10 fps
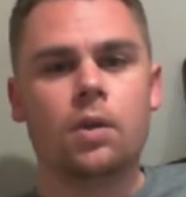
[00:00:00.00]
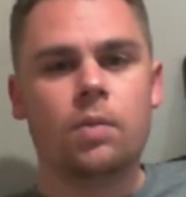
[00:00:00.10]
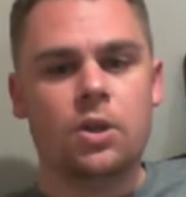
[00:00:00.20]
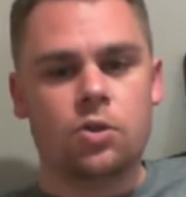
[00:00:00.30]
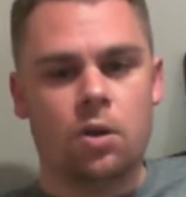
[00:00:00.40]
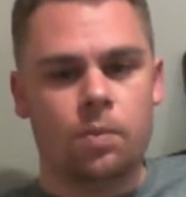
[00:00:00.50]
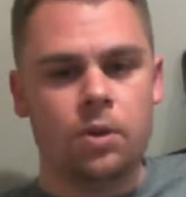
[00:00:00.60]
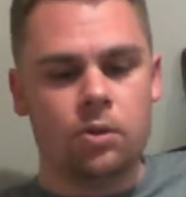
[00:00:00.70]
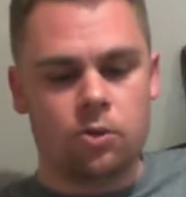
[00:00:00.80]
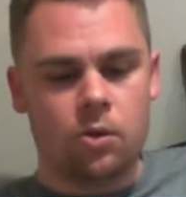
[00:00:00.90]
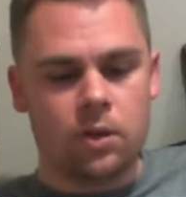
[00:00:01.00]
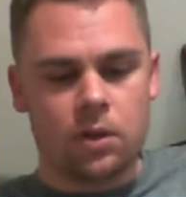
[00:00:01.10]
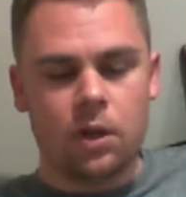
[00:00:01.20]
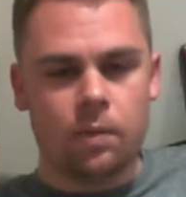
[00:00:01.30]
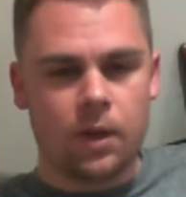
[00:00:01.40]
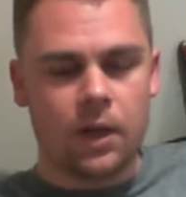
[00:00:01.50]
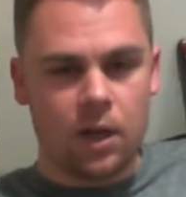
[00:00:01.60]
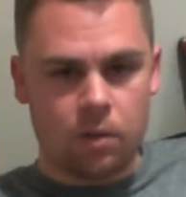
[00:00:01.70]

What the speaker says: make sure I put the strongest lineup I can,